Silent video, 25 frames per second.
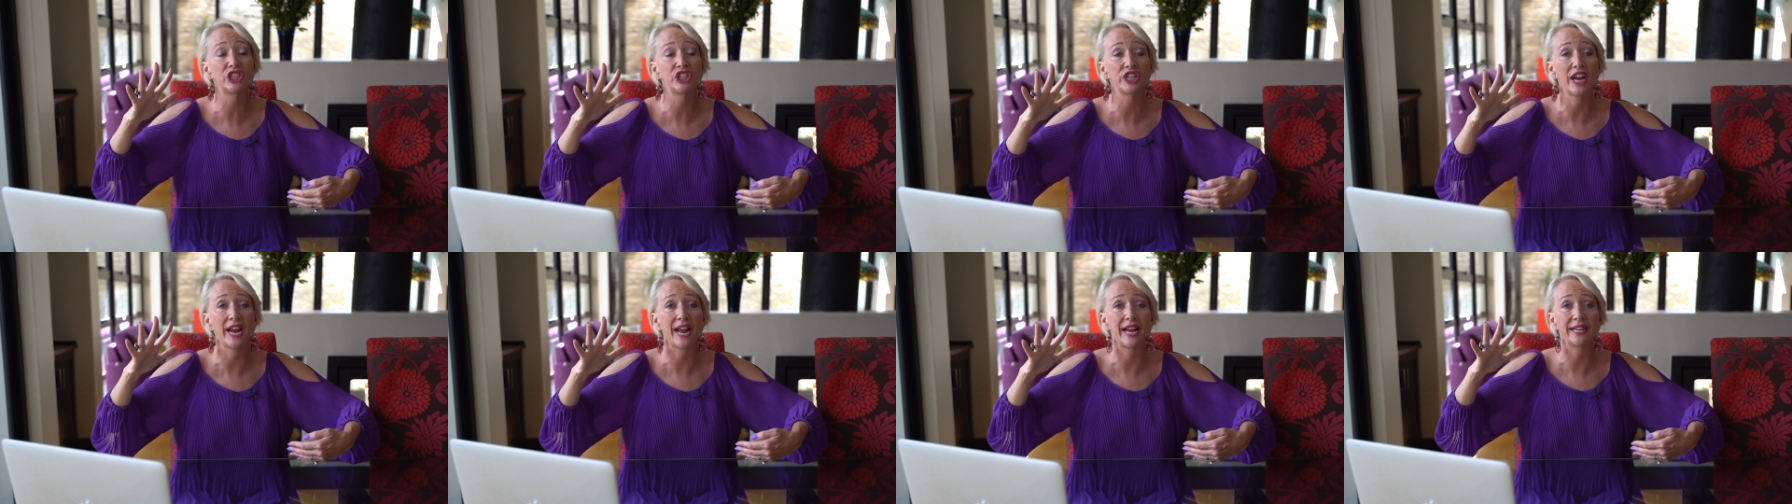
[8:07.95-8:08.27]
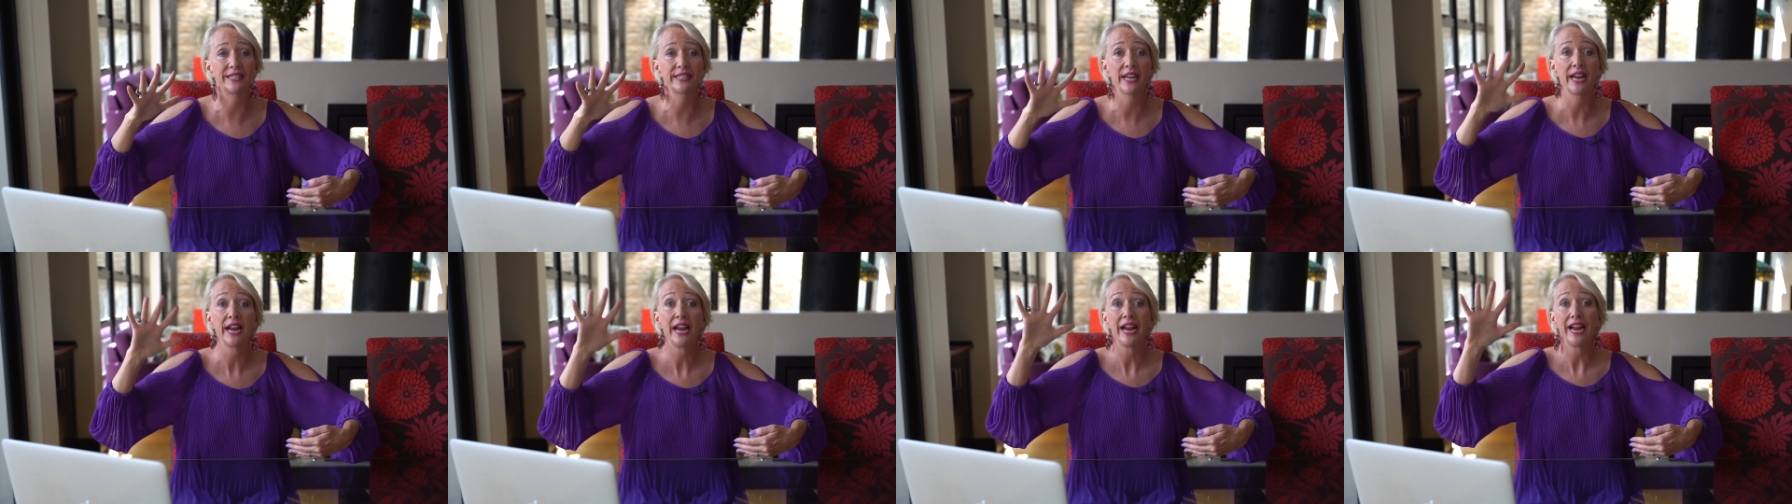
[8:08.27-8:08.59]

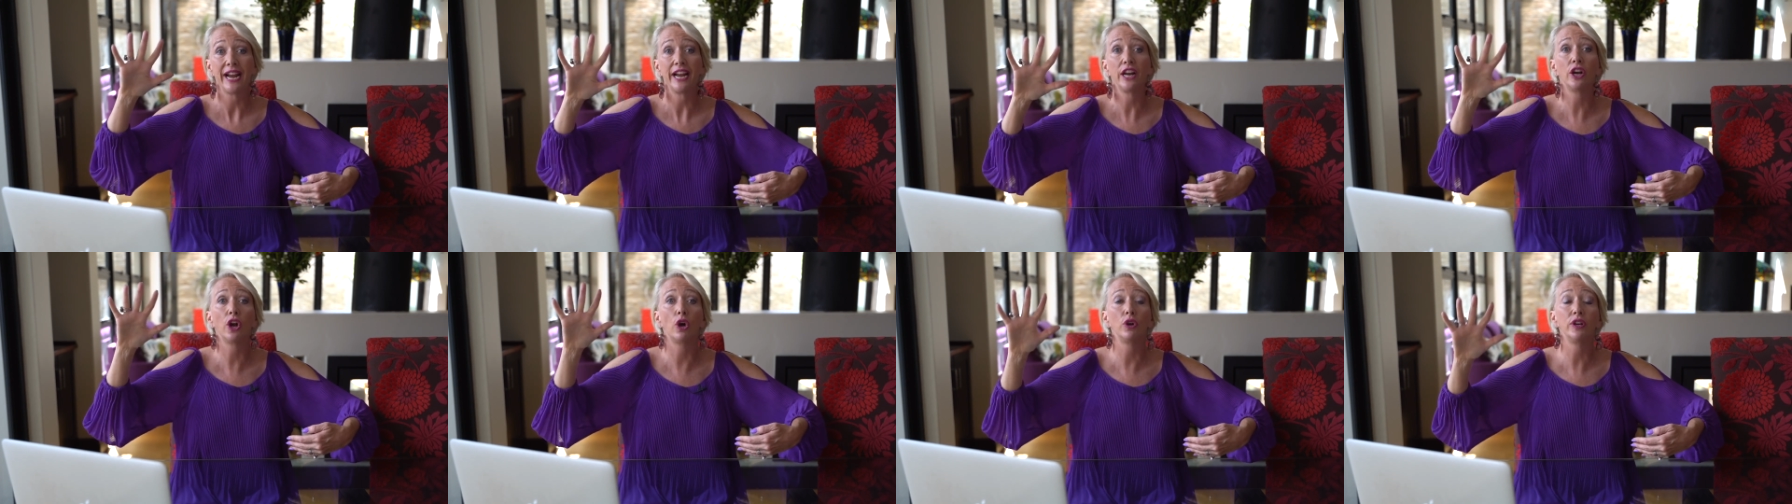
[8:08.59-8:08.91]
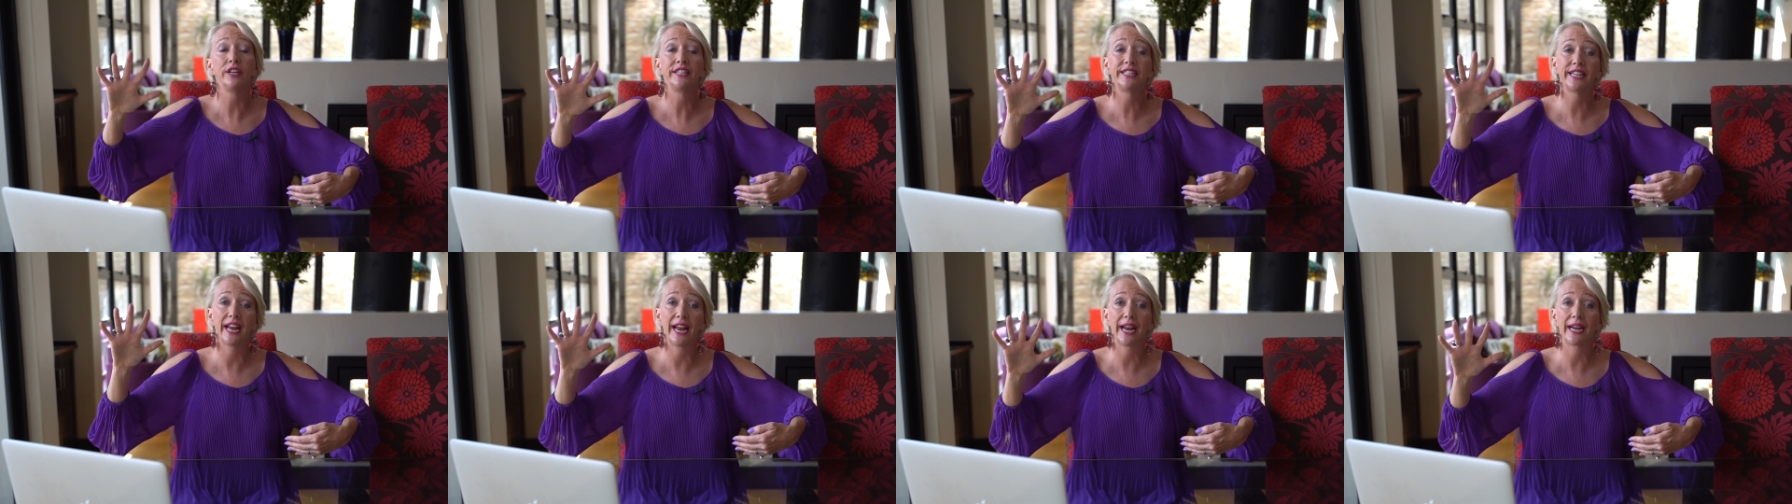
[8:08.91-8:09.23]
shares in
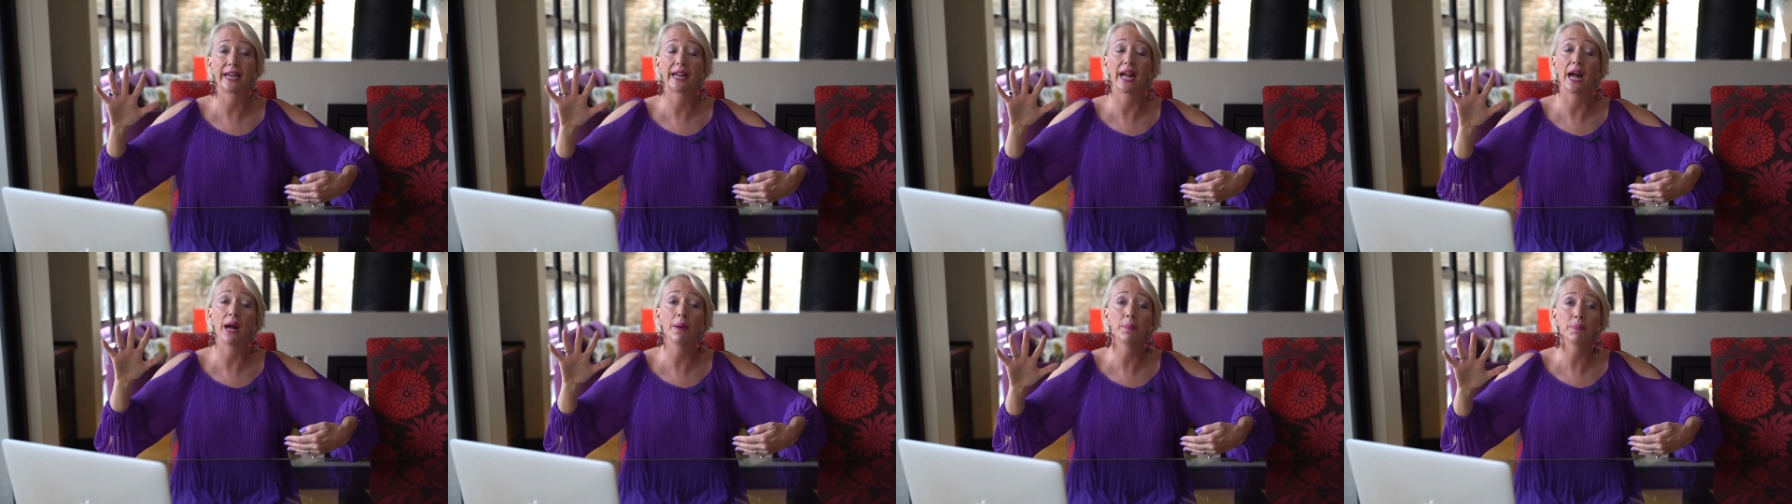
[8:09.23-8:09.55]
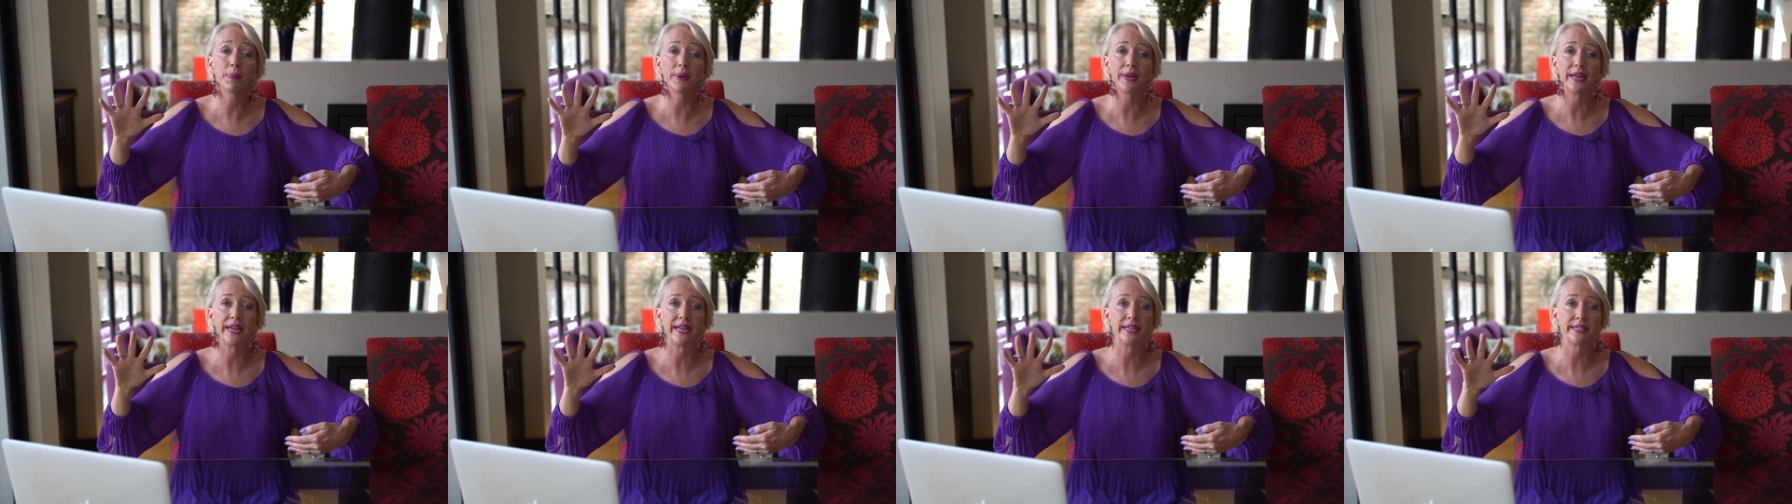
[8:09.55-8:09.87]
only 10
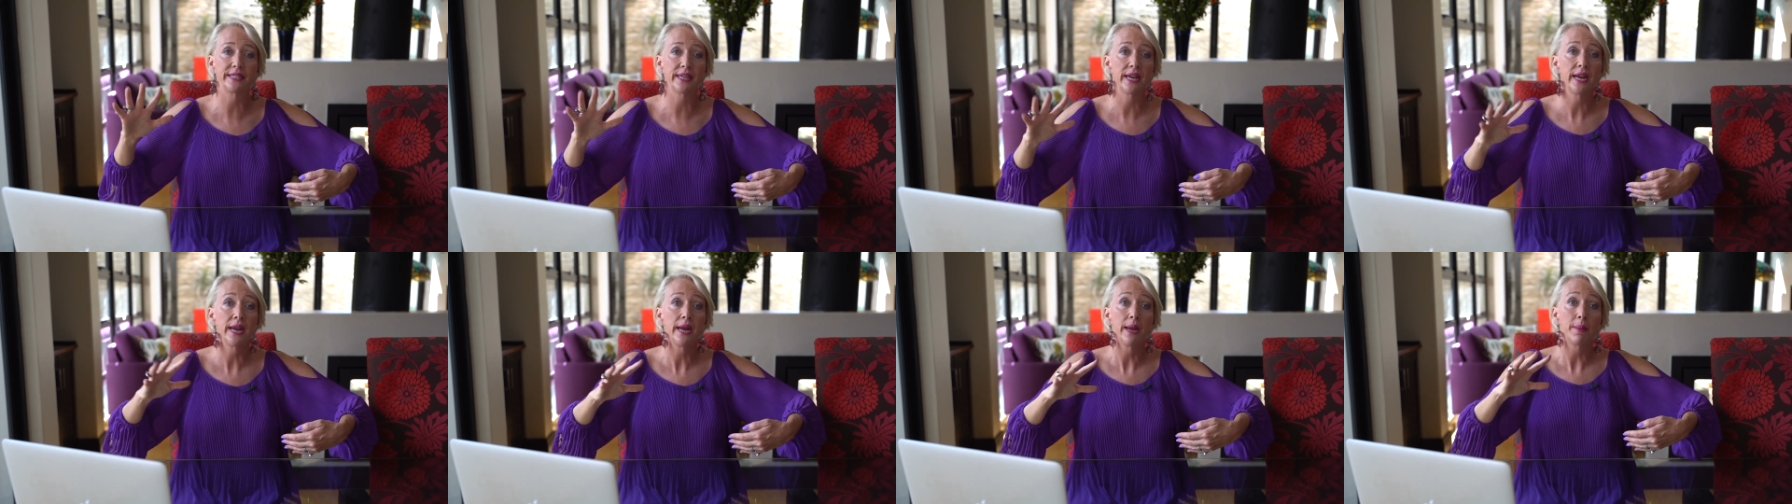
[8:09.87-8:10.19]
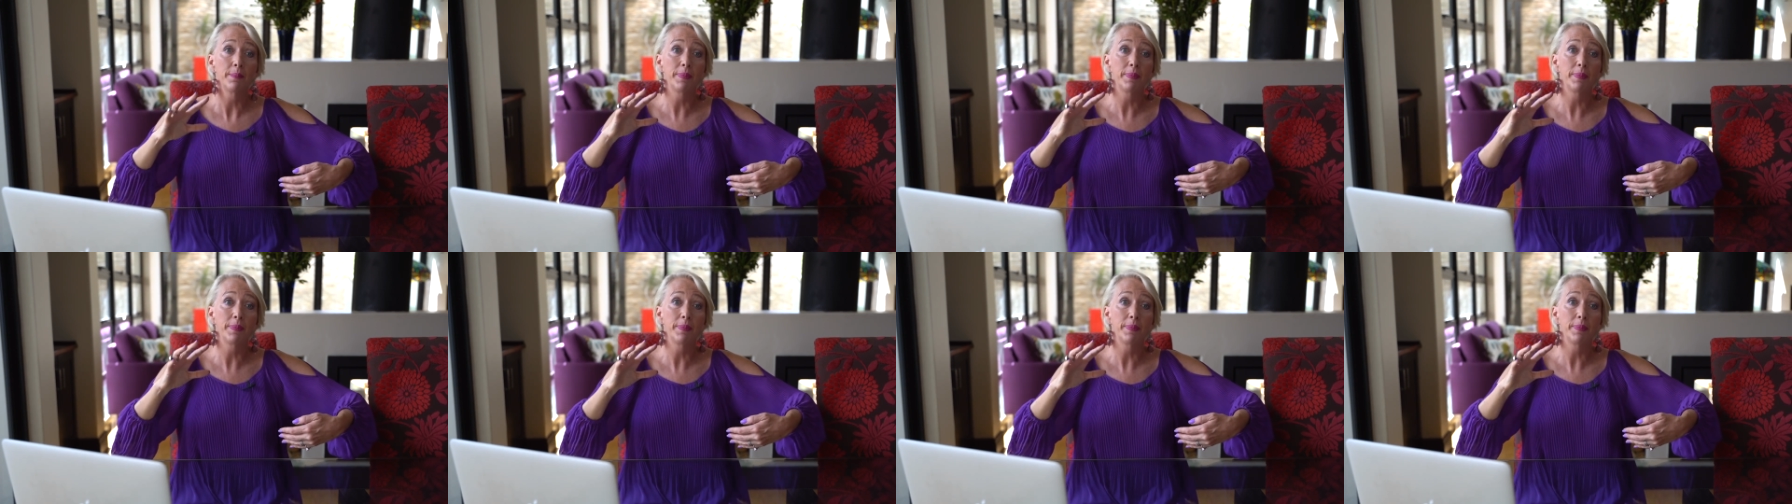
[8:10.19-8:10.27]
companies